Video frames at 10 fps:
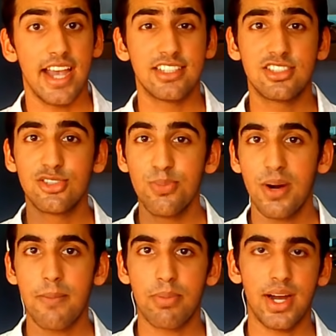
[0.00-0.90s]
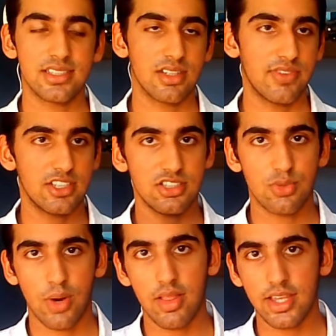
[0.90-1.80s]
It's super impressive and
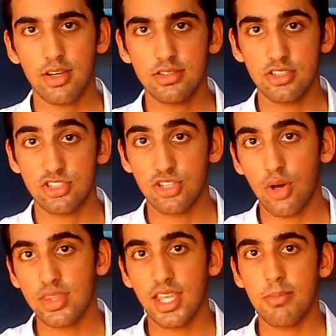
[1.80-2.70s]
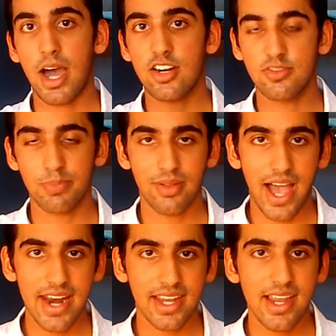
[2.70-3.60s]
just really goes to show the amount of
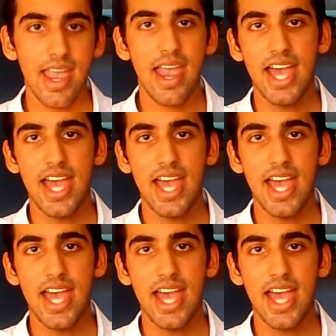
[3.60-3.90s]
planning